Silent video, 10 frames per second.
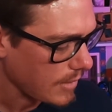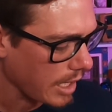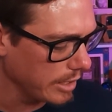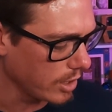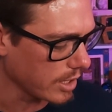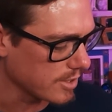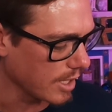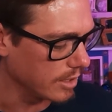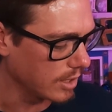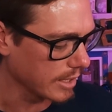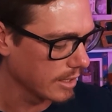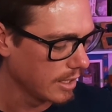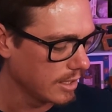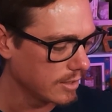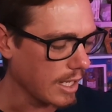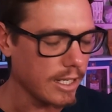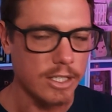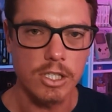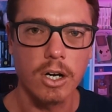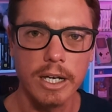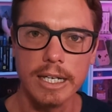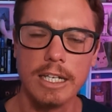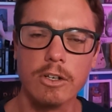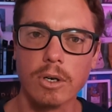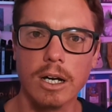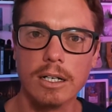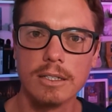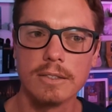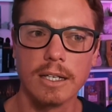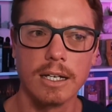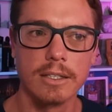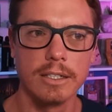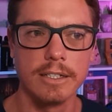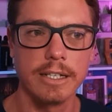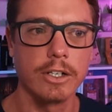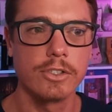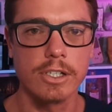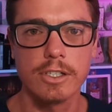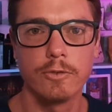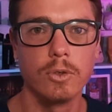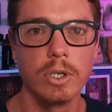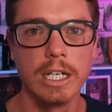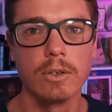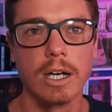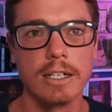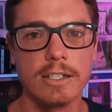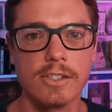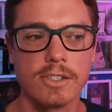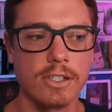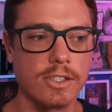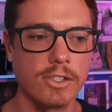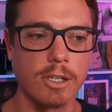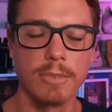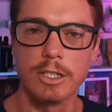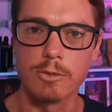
And like I said, like that entire era, the Nintendo 64 era, is the system that is